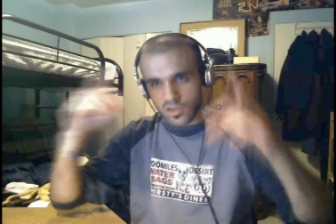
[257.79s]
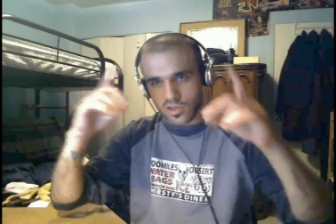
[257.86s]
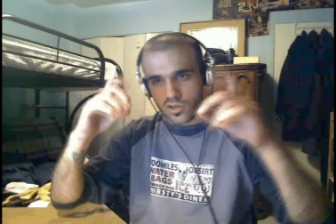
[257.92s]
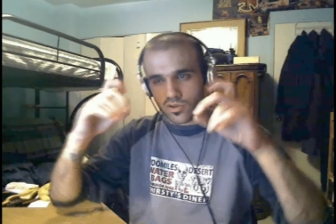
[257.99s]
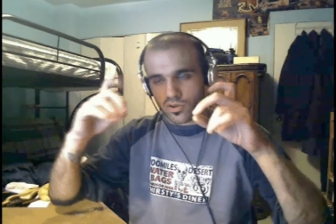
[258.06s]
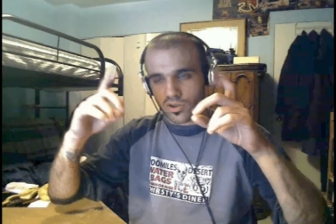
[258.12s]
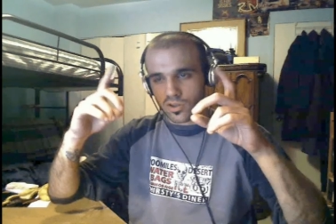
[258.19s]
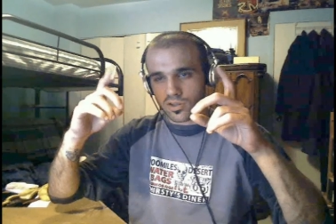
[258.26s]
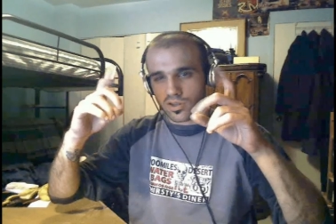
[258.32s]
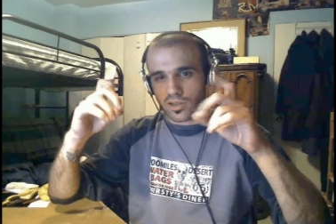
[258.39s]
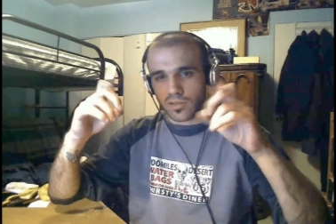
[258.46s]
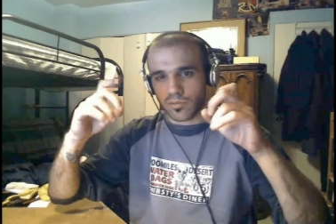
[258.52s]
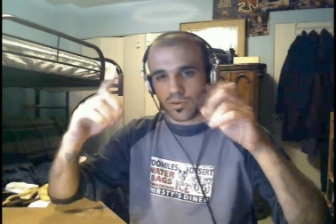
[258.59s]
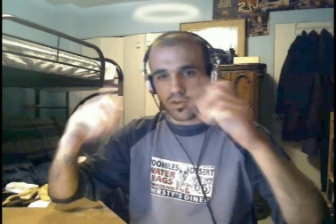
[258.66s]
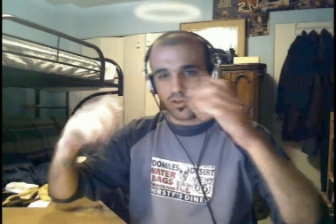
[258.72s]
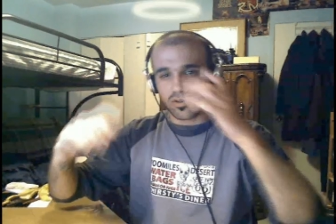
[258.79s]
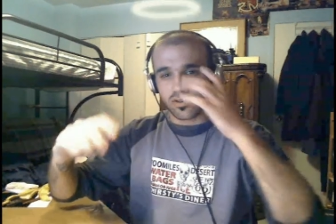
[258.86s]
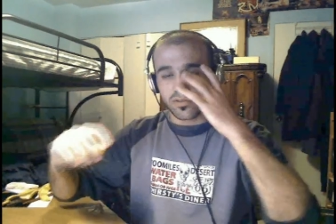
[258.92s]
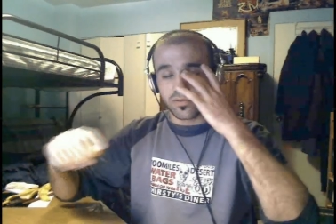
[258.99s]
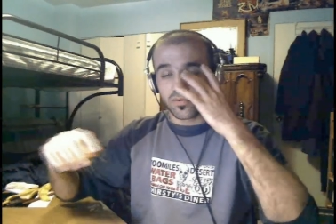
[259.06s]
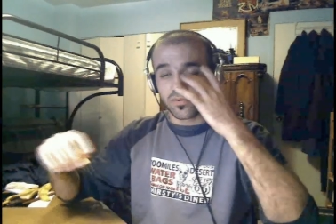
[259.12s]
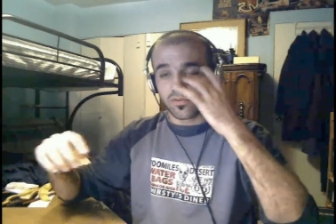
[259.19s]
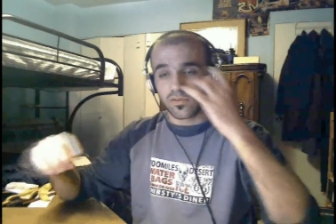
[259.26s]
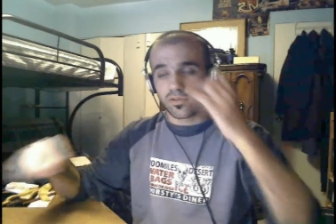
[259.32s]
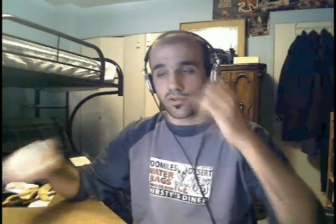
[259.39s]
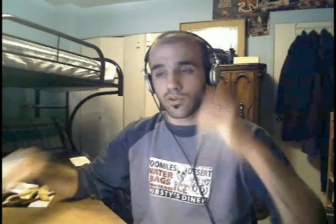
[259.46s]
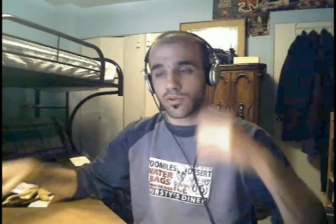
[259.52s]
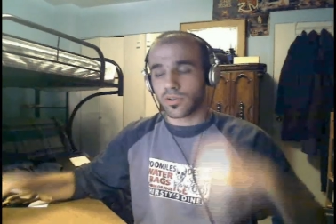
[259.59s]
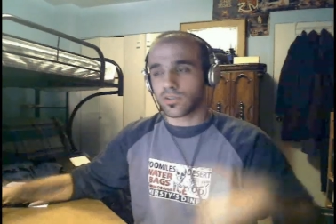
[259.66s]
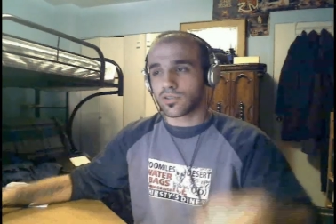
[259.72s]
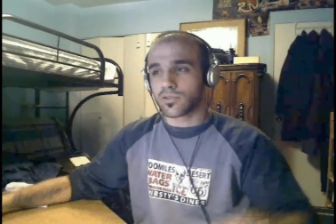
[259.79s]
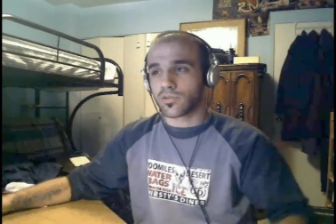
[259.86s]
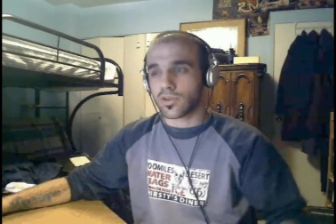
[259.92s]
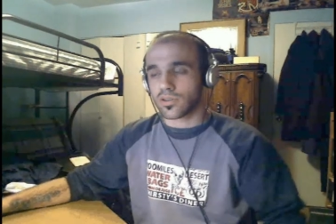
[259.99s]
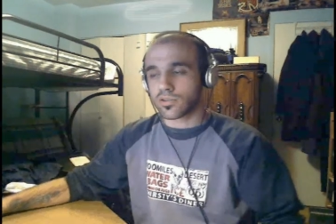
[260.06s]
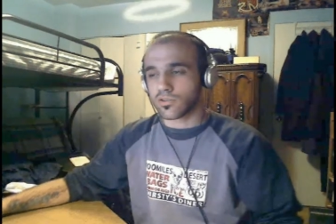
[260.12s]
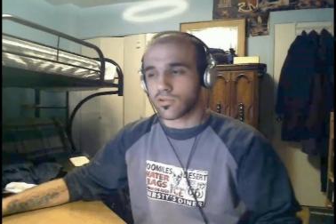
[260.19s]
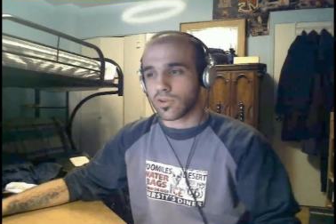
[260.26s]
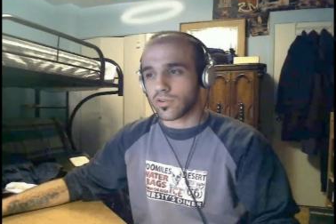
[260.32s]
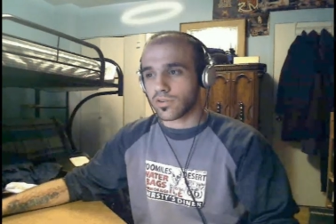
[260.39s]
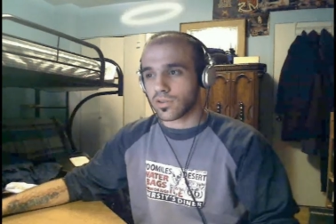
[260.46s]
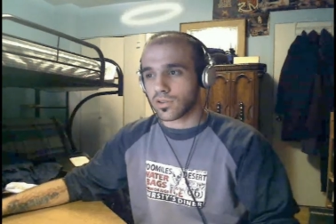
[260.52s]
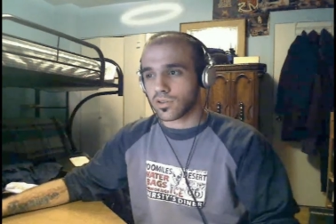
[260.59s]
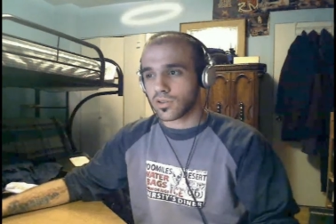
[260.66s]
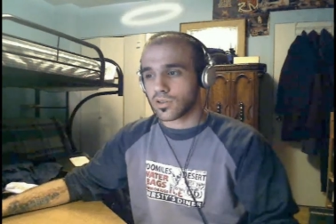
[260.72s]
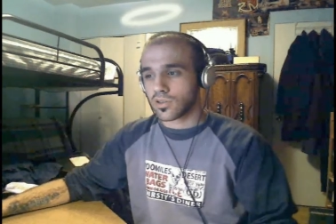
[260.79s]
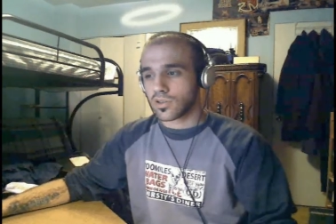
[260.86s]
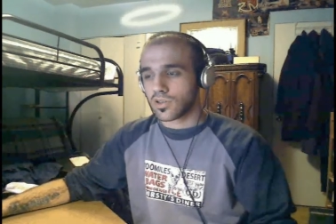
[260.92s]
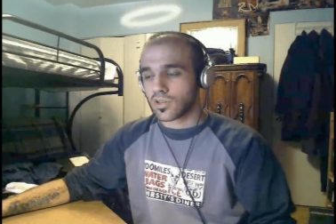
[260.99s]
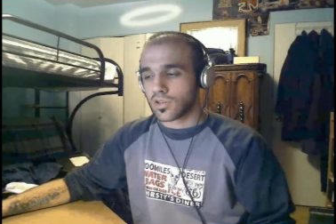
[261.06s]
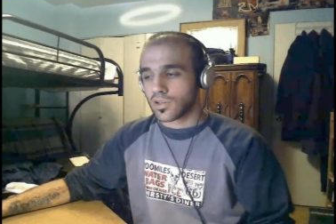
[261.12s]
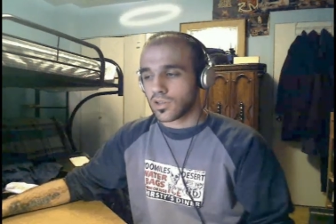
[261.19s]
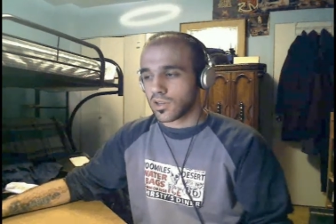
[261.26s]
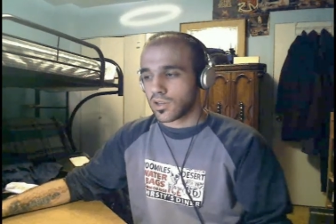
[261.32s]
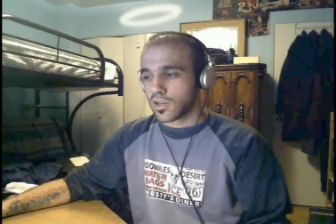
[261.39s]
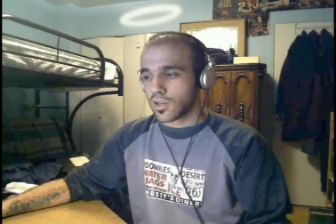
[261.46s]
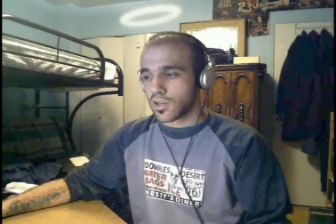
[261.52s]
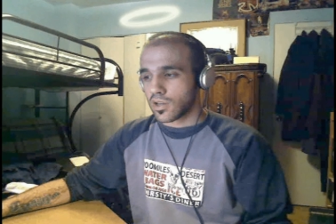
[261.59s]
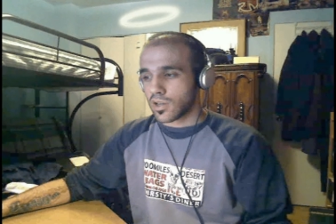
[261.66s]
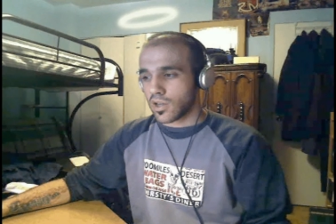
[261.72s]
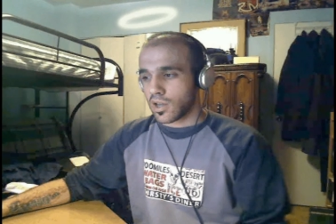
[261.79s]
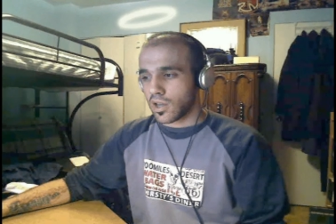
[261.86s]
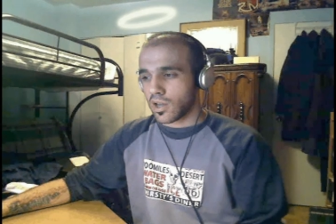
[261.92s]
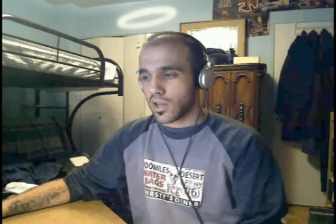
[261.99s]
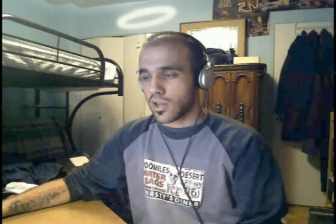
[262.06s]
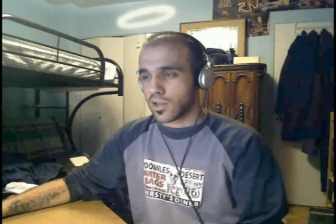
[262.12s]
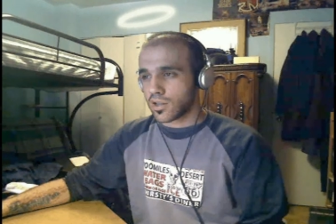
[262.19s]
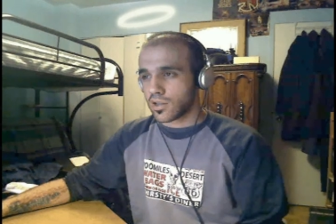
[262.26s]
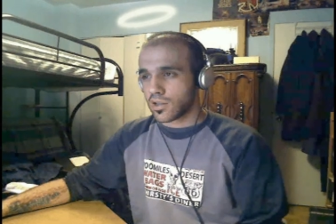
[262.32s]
trying to take pictures of your crazy reckless driving and